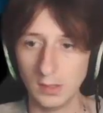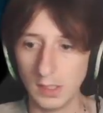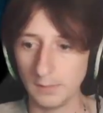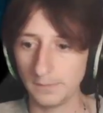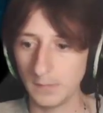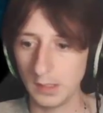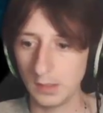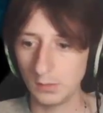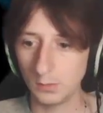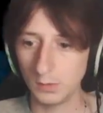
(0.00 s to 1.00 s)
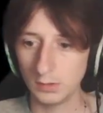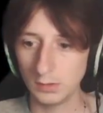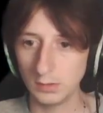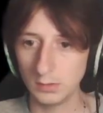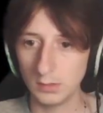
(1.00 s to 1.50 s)
Okay, now what we're going to
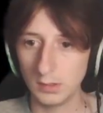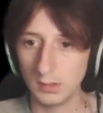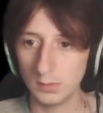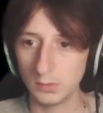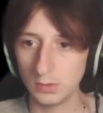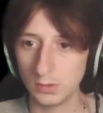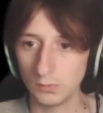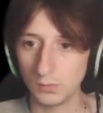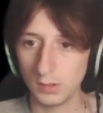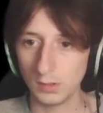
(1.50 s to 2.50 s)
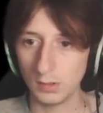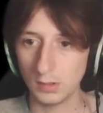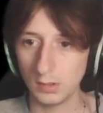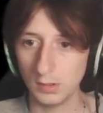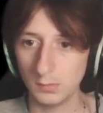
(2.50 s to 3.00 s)
do is we're just going to run
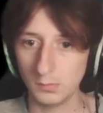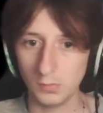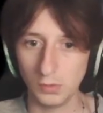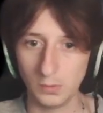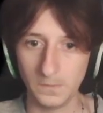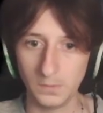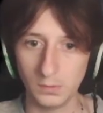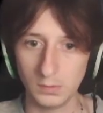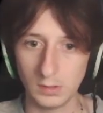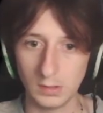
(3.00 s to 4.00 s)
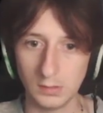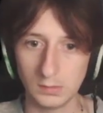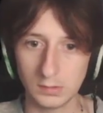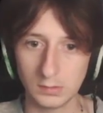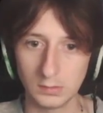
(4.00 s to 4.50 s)
a couple more food
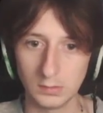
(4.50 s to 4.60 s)
tiles.